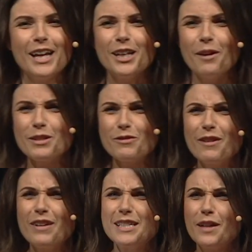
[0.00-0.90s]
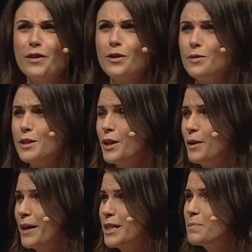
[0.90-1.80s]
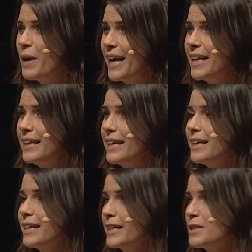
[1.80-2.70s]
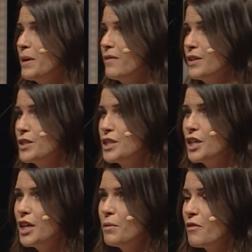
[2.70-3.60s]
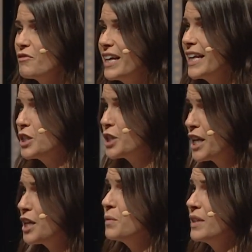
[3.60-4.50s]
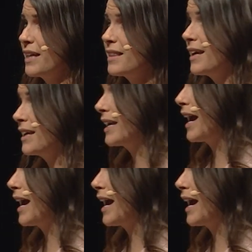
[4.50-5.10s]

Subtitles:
you know, it's really, really difficult to explain the Eagle experience to you. I really genuinely think you